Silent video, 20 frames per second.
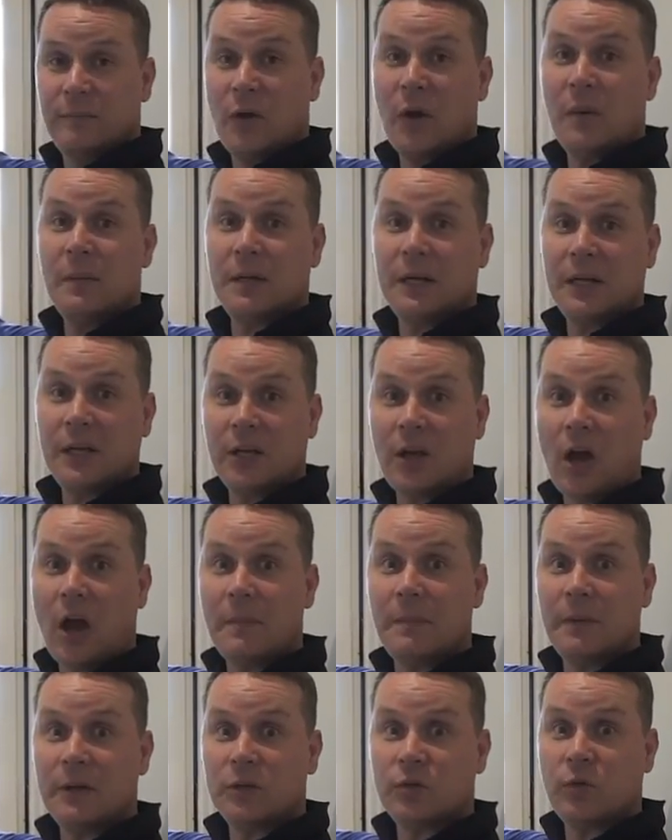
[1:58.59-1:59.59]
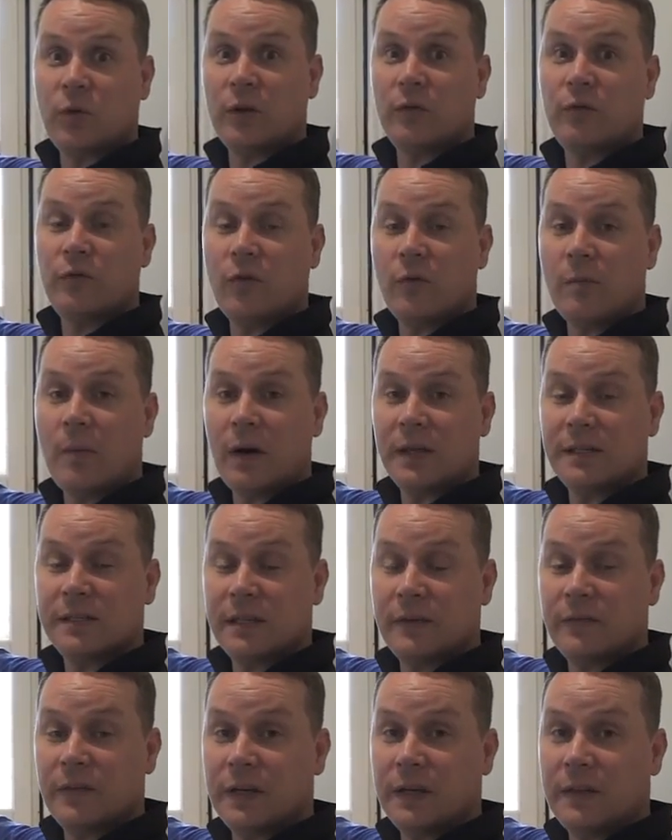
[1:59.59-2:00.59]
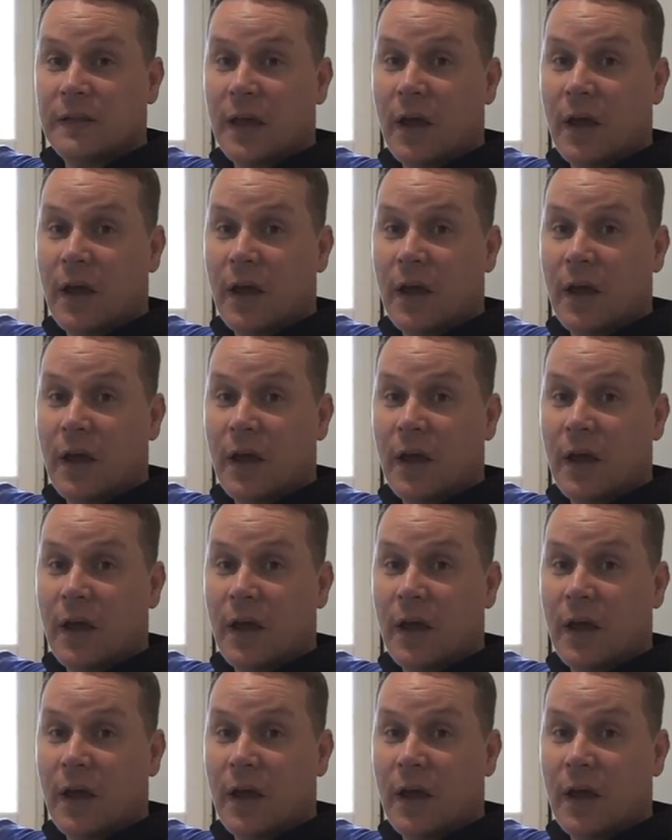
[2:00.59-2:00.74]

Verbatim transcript: permanently open 24 by 7 in their